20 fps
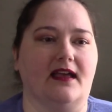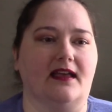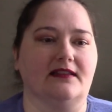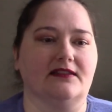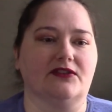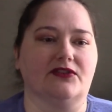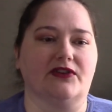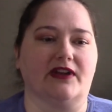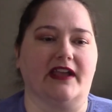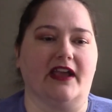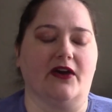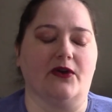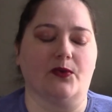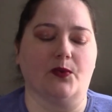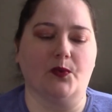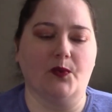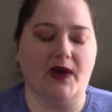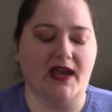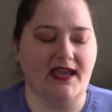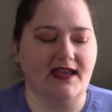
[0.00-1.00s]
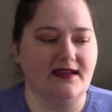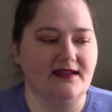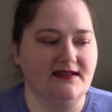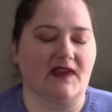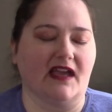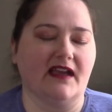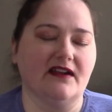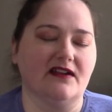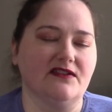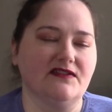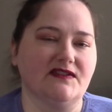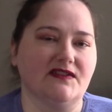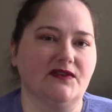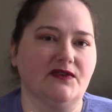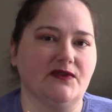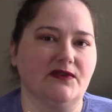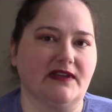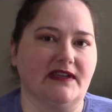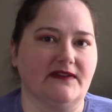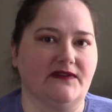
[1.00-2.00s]
and learning how to weigh it, and
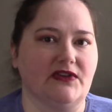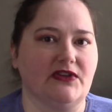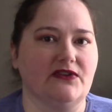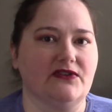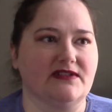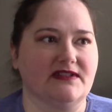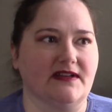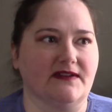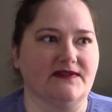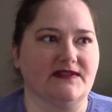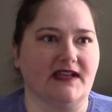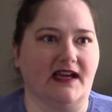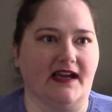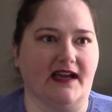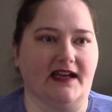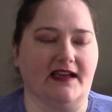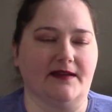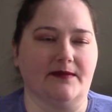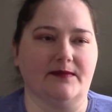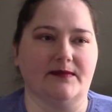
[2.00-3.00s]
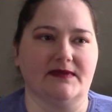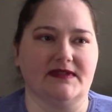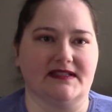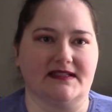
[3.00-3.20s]
also giving yourself time.